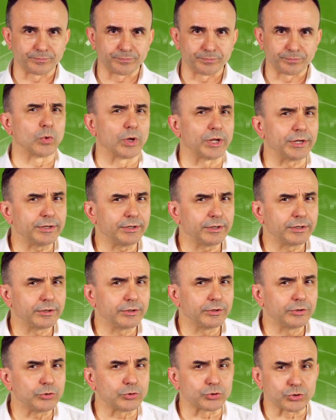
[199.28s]
What?
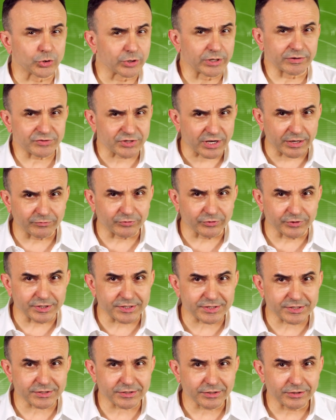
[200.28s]
You don't have time for
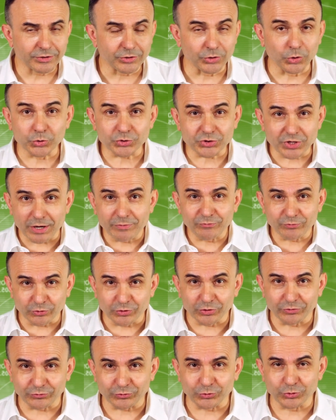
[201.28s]
this? No time for
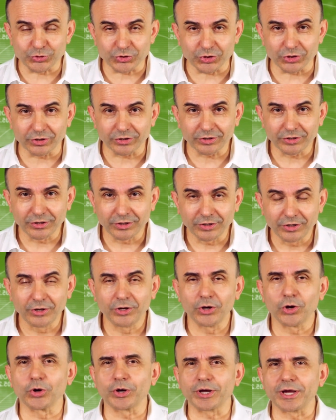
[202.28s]
your future?
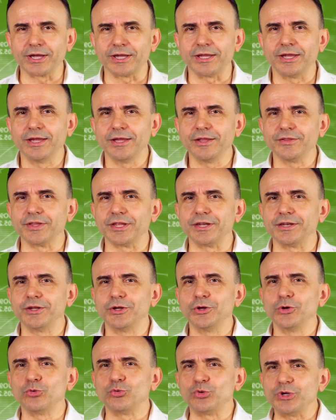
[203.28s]
Okay,
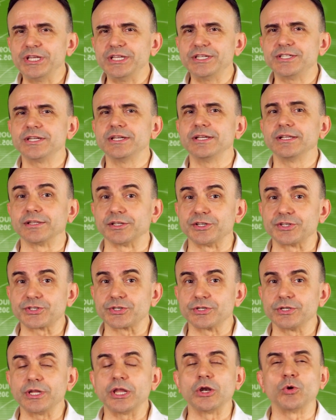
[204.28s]
then read,
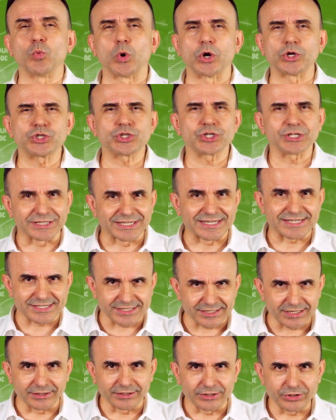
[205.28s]
listen, and watch less
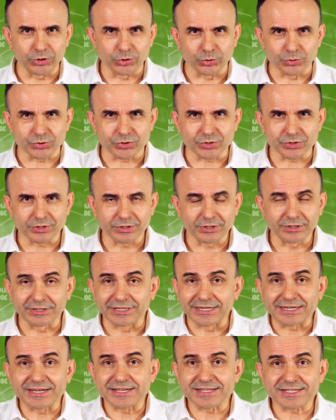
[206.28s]
daily news.
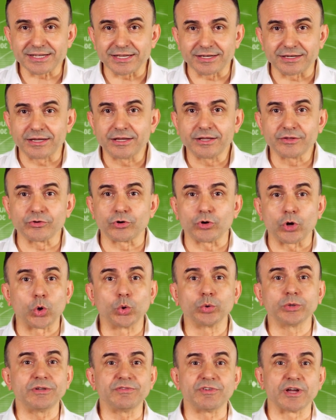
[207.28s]
Like I said, they're
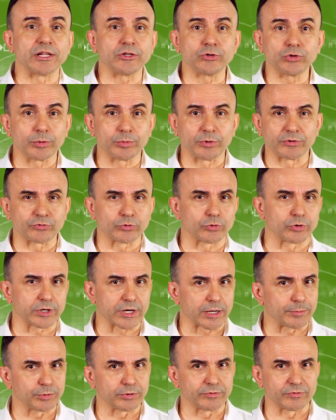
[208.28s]
only valuable for a
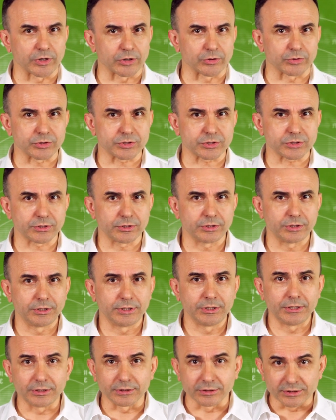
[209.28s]
couple of hours.
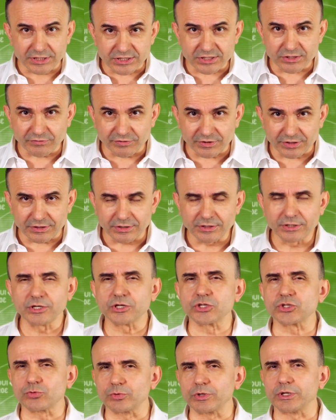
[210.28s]
Less of it
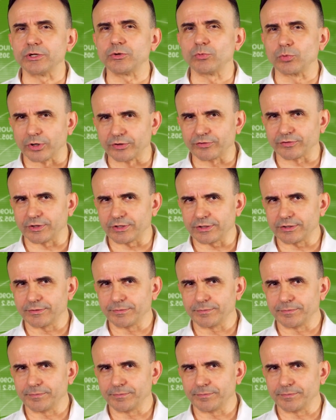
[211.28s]
is really worth it.